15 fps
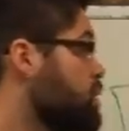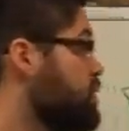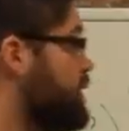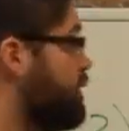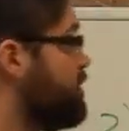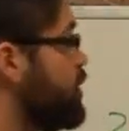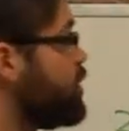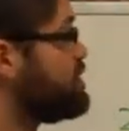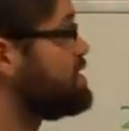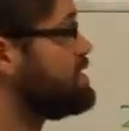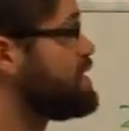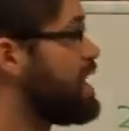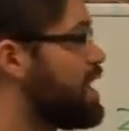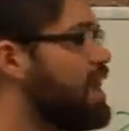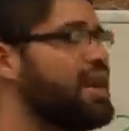The first
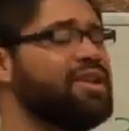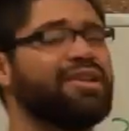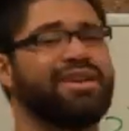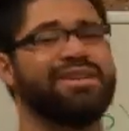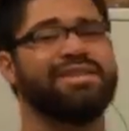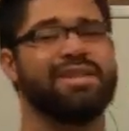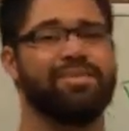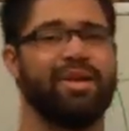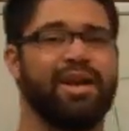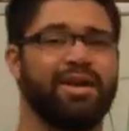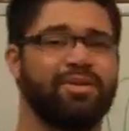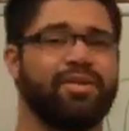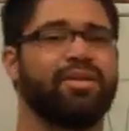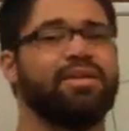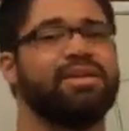is kind of look
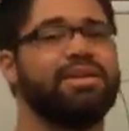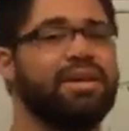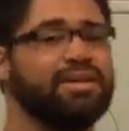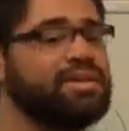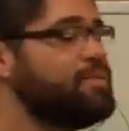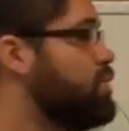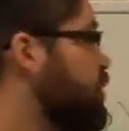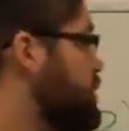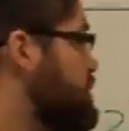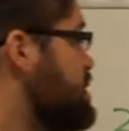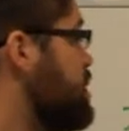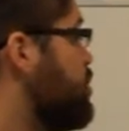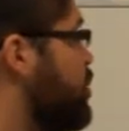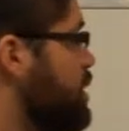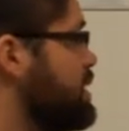intimidating with all the decimals
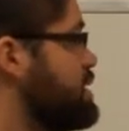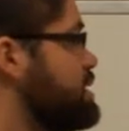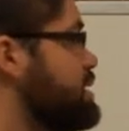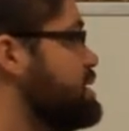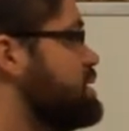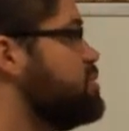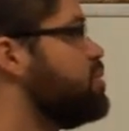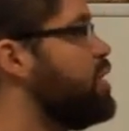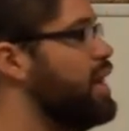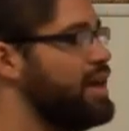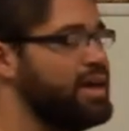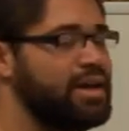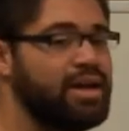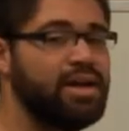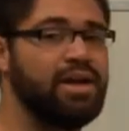and the parentheses and the
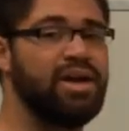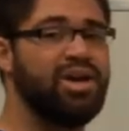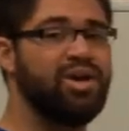bracket,